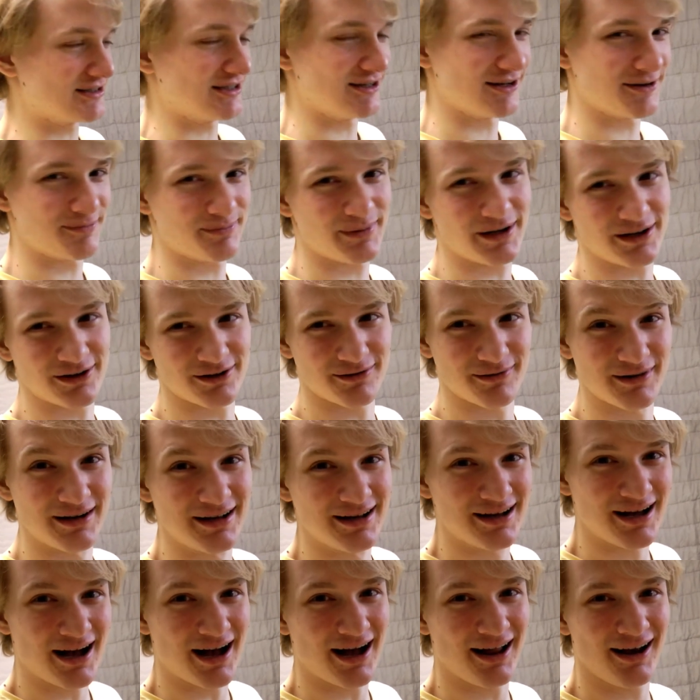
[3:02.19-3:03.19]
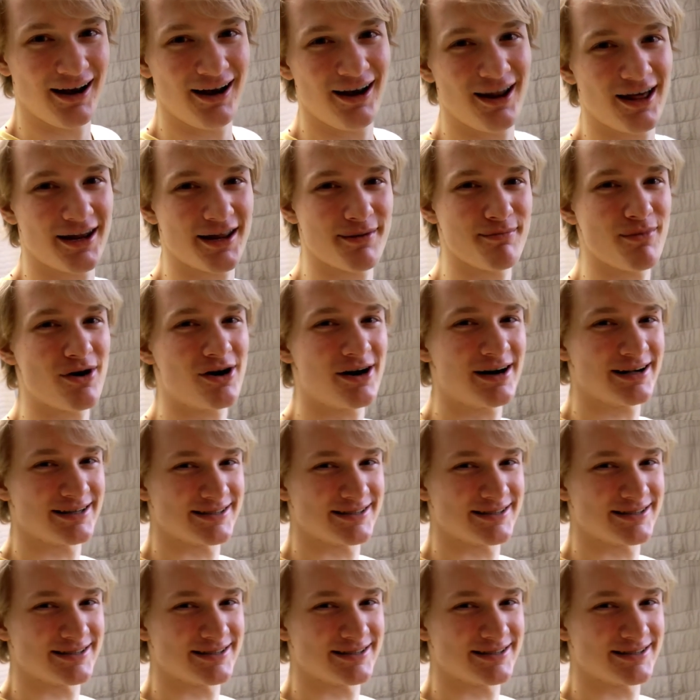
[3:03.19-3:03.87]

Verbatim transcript: a lot better. A lot more